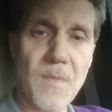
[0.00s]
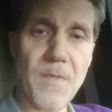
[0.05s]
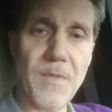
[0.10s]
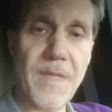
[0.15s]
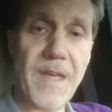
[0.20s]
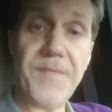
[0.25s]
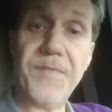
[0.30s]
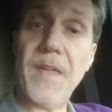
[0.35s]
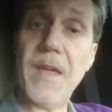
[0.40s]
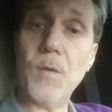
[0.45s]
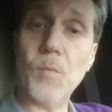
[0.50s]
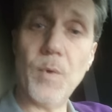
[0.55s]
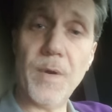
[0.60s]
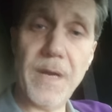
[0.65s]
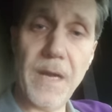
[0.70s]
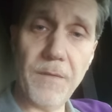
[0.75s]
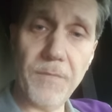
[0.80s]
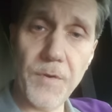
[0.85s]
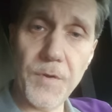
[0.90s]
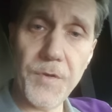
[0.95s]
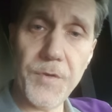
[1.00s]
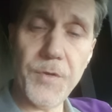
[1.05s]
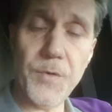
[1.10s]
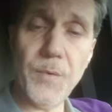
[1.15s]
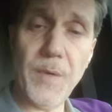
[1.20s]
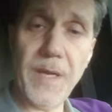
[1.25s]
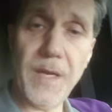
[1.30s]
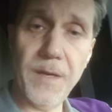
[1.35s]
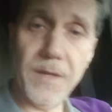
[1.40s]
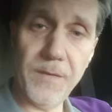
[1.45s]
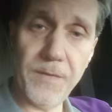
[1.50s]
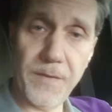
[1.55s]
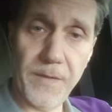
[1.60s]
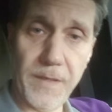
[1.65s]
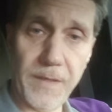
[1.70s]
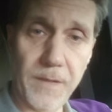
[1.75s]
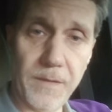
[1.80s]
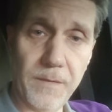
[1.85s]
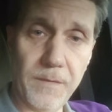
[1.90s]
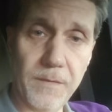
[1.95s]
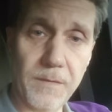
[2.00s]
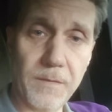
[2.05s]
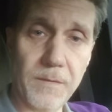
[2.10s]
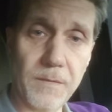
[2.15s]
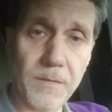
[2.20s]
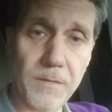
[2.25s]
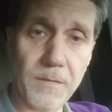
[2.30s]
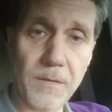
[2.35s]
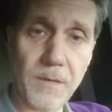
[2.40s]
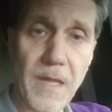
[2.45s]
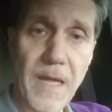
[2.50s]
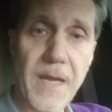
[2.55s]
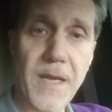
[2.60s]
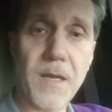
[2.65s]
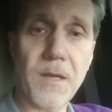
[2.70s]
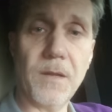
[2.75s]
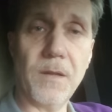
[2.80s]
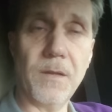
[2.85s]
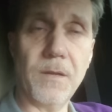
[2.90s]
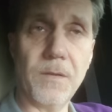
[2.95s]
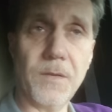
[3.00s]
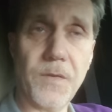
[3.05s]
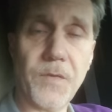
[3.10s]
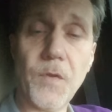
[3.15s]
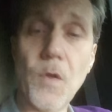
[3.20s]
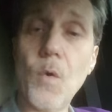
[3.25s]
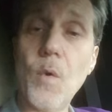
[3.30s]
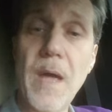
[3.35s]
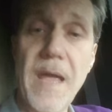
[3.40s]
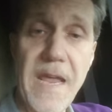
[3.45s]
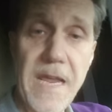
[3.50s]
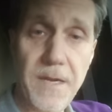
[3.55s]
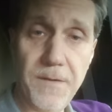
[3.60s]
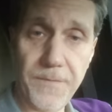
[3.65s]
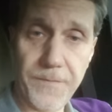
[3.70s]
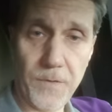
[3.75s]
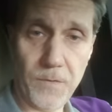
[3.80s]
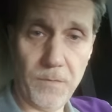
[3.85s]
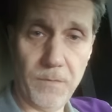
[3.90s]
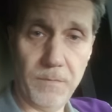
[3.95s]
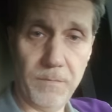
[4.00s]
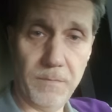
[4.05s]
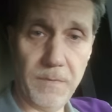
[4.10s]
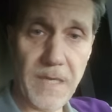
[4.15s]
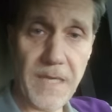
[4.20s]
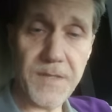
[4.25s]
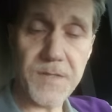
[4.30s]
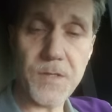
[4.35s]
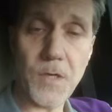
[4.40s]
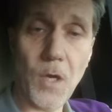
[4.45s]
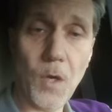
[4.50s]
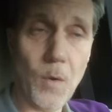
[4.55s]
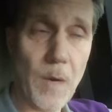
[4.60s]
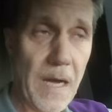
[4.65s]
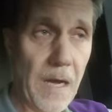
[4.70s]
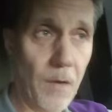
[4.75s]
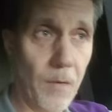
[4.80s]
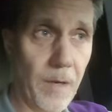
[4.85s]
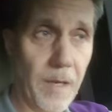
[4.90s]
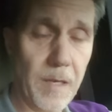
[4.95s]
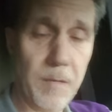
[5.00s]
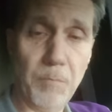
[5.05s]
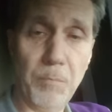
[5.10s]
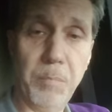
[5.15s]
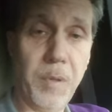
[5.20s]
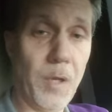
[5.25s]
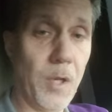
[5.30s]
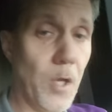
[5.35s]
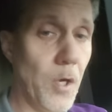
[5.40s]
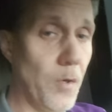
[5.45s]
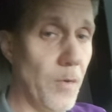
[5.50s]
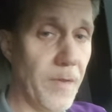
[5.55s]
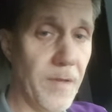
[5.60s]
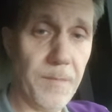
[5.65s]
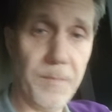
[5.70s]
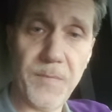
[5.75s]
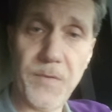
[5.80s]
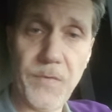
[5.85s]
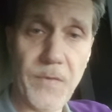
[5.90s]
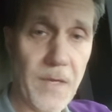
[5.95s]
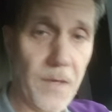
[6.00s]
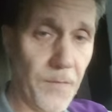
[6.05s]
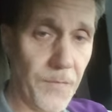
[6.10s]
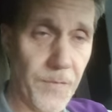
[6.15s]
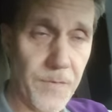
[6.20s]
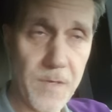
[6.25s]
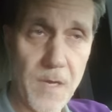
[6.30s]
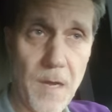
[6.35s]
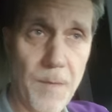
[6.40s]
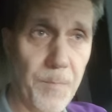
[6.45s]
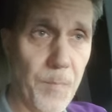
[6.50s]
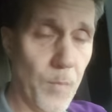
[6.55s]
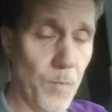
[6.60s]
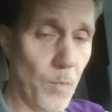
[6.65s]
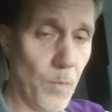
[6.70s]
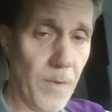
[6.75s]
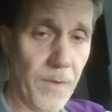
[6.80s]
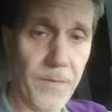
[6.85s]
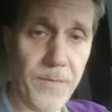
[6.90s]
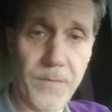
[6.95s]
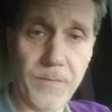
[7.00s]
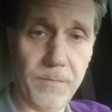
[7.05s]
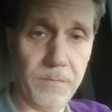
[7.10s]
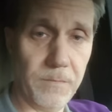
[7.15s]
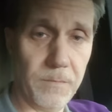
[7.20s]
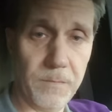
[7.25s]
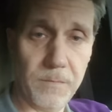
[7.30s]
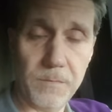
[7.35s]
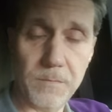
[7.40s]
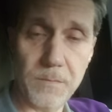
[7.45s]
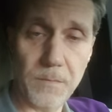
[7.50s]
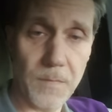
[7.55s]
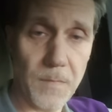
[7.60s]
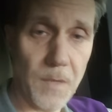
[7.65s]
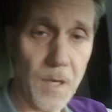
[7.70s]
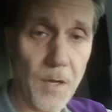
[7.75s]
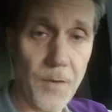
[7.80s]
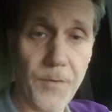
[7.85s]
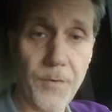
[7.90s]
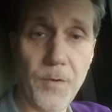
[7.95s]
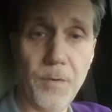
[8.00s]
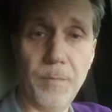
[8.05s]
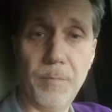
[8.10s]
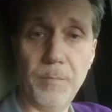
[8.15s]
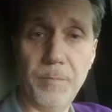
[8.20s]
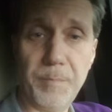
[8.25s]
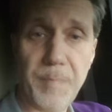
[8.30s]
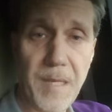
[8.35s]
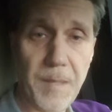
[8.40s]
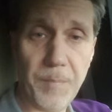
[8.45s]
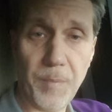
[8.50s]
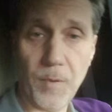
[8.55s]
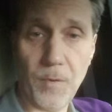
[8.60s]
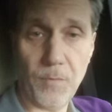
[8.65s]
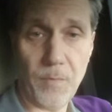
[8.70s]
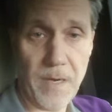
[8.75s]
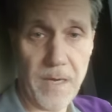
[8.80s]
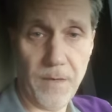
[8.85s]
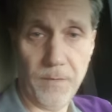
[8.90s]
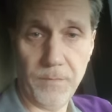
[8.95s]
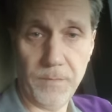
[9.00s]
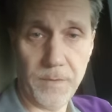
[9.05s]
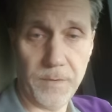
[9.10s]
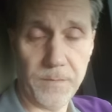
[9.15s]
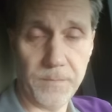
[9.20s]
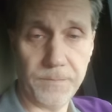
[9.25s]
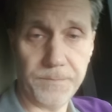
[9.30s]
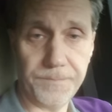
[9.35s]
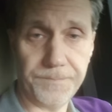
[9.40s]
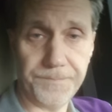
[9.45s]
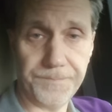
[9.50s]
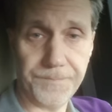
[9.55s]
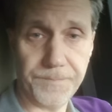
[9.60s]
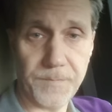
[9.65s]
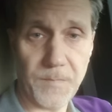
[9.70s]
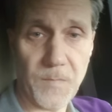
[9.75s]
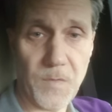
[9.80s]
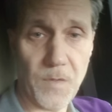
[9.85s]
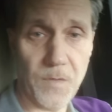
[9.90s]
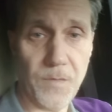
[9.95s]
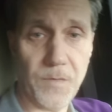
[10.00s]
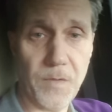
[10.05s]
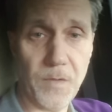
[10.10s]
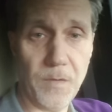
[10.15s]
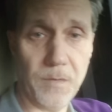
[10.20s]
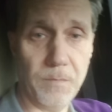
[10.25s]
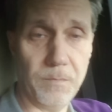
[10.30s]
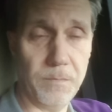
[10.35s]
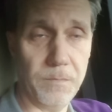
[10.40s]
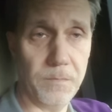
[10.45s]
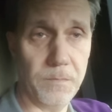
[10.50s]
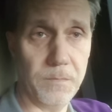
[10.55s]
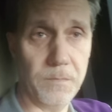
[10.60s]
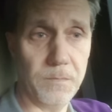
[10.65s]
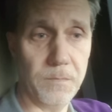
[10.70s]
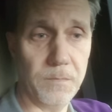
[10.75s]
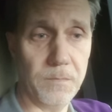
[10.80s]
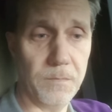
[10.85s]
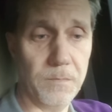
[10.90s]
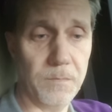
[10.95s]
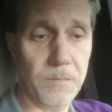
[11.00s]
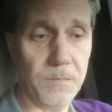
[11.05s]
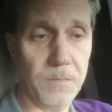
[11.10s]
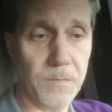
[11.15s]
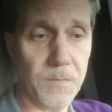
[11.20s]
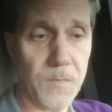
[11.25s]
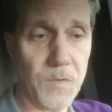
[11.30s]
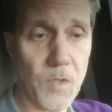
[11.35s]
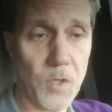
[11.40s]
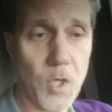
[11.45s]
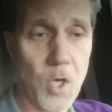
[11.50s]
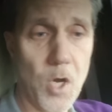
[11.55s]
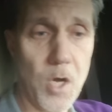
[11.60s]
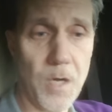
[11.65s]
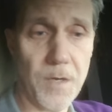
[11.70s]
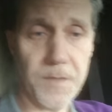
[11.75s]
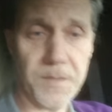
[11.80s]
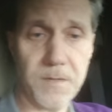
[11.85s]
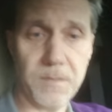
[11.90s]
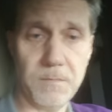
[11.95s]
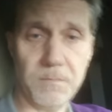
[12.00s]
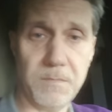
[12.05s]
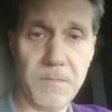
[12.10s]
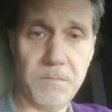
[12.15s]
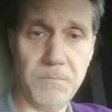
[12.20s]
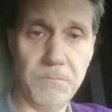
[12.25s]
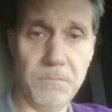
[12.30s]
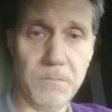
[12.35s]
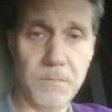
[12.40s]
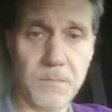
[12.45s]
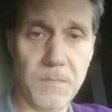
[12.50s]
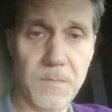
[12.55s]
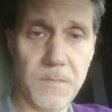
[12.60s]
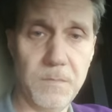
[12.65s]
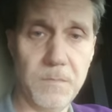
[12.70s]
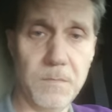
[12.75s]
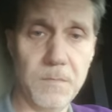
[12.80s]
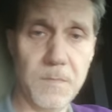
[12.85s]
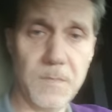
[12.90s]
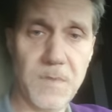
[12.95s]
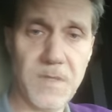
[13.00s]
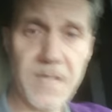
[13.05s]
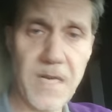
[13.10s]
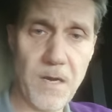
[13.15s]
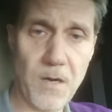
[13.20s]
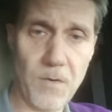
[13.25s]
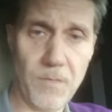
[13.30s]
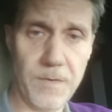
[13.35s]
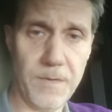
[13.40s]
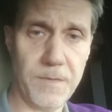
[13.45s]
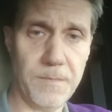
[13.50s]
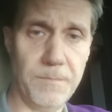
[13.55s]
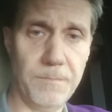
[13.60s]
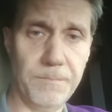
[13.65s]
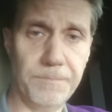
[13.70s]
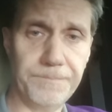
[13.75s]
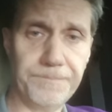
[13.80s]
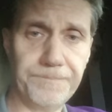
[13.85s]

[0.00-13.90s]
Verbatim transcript: that they would ever do anything like so hateful as go out and blow themselves up with other people around to to to cause terrorism.